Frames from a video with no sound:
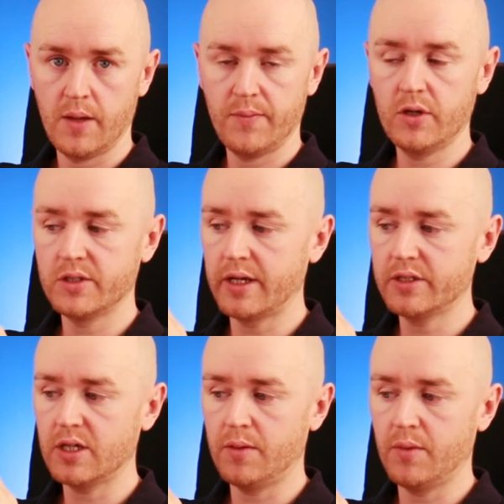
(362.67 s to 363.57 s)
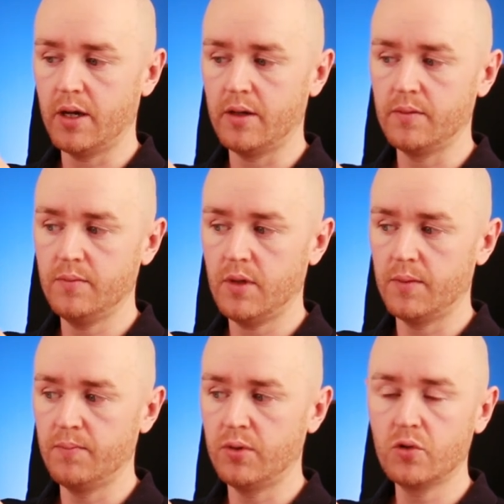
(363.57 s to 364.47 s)
because that's
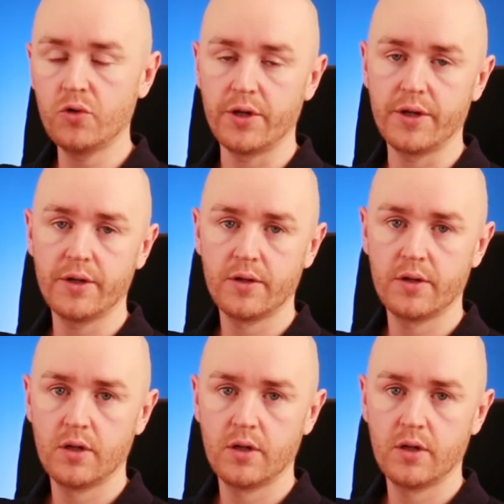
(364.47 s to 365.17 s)
a blurring,